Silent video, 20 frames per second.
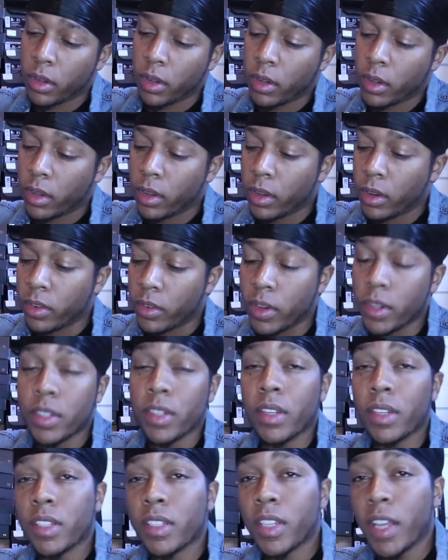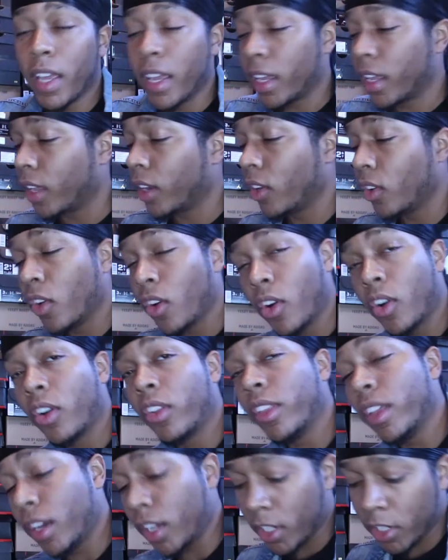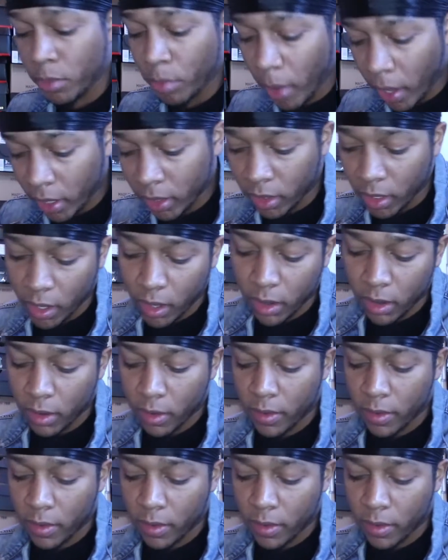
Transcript: The reason it's taking longer than expected